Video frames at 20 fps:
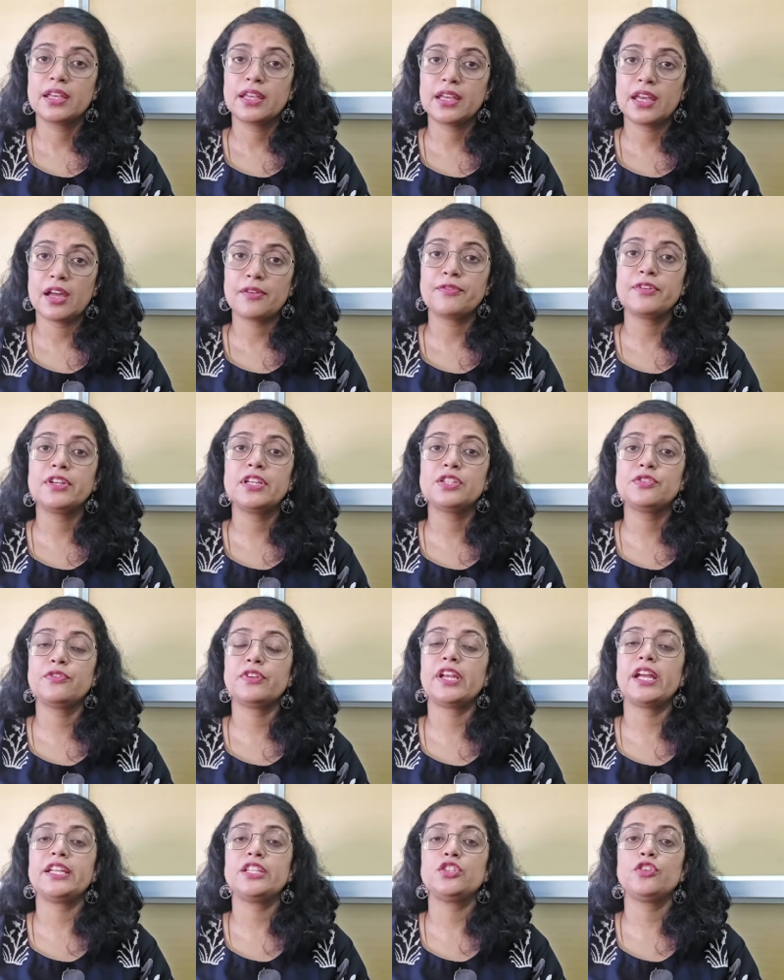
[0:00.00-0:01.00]
Cavernous
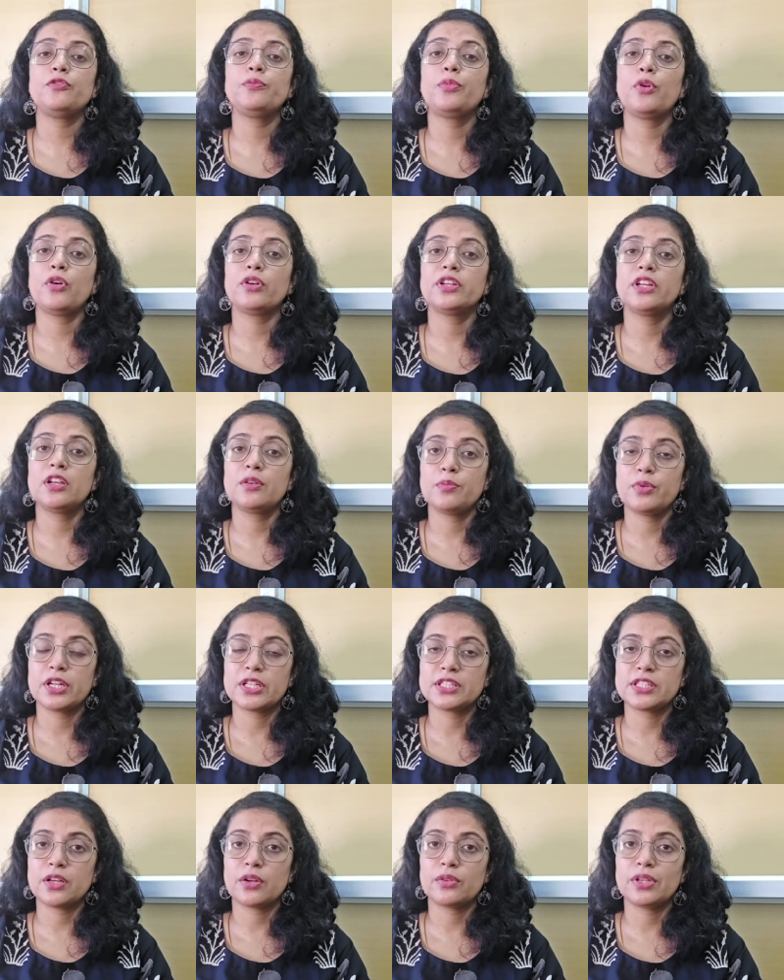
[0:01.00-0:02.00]
variety of bronchial
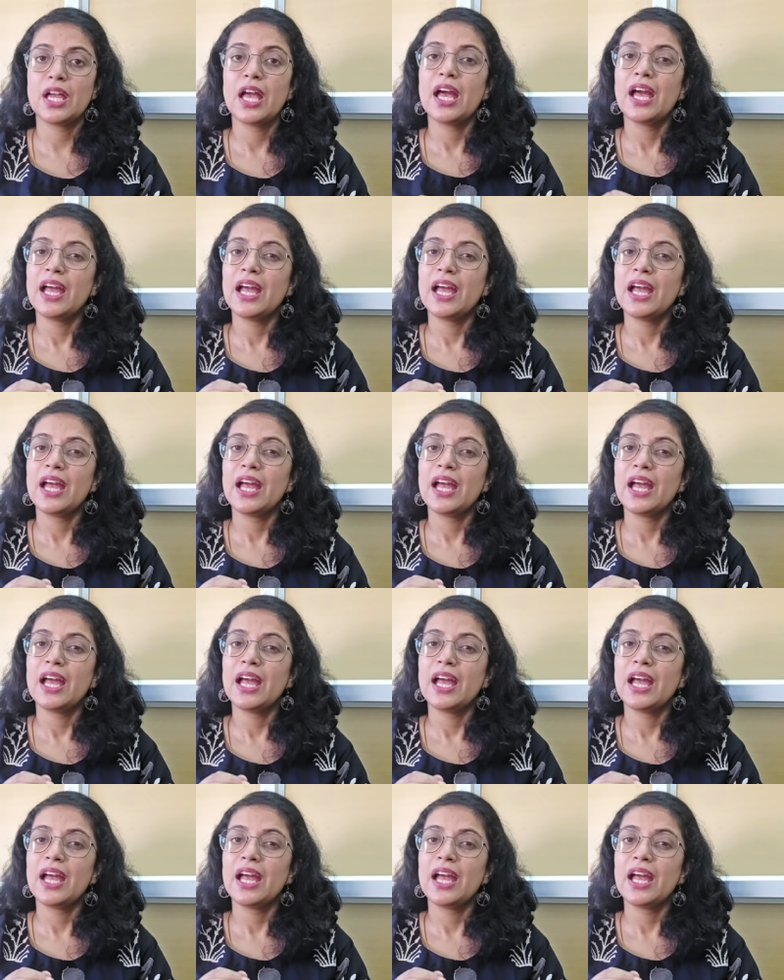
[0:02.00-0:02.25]
breath sound.